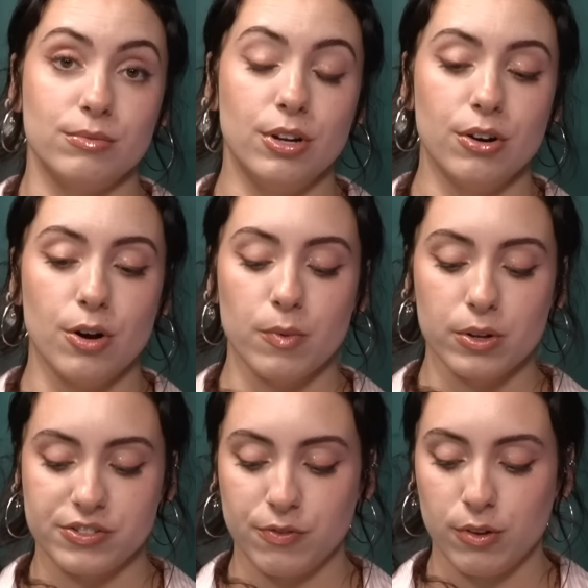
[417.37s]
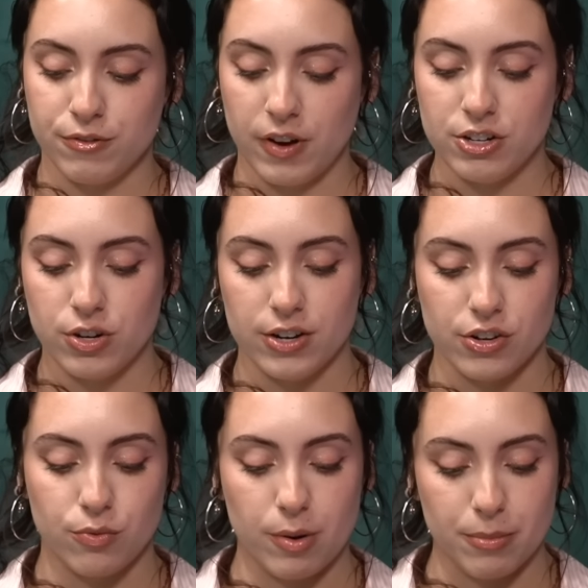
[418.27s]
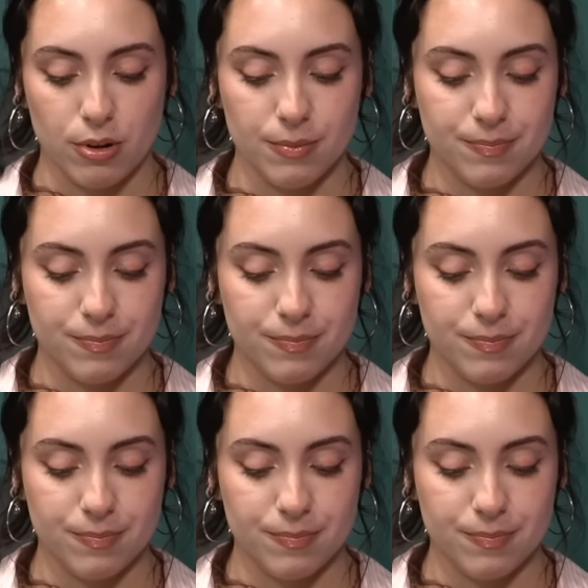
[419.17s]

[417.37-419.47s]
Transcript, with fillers: no, no, no. We'll we'll find you guys on Rumble.